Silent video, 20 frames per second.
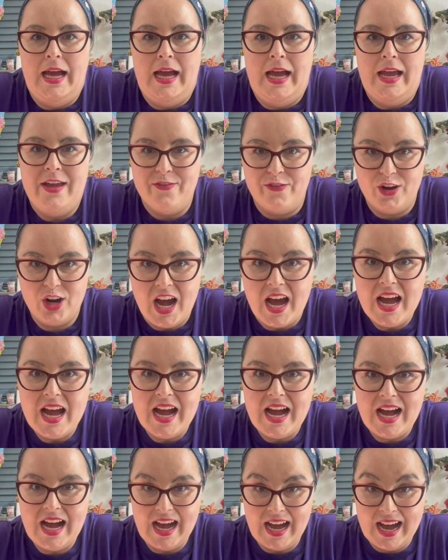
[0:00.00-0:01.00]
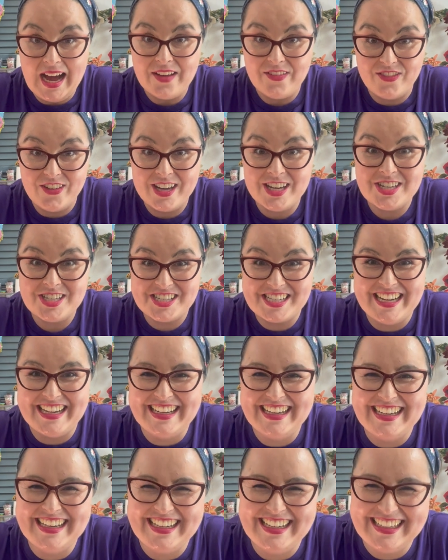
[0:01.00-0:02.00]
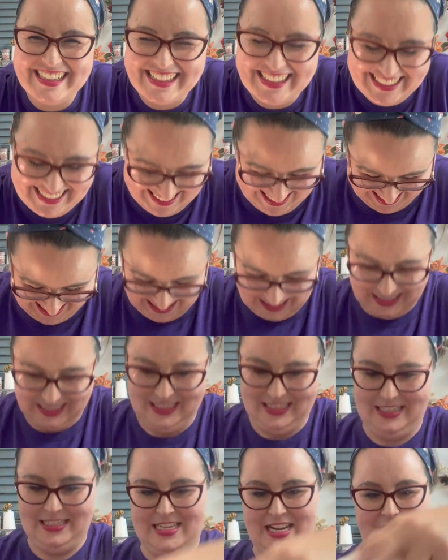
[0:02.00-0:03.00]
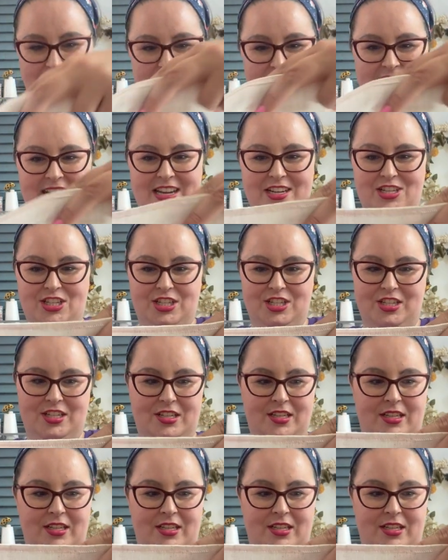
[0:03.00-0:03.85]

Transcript: I forgot I finished. Did I finish?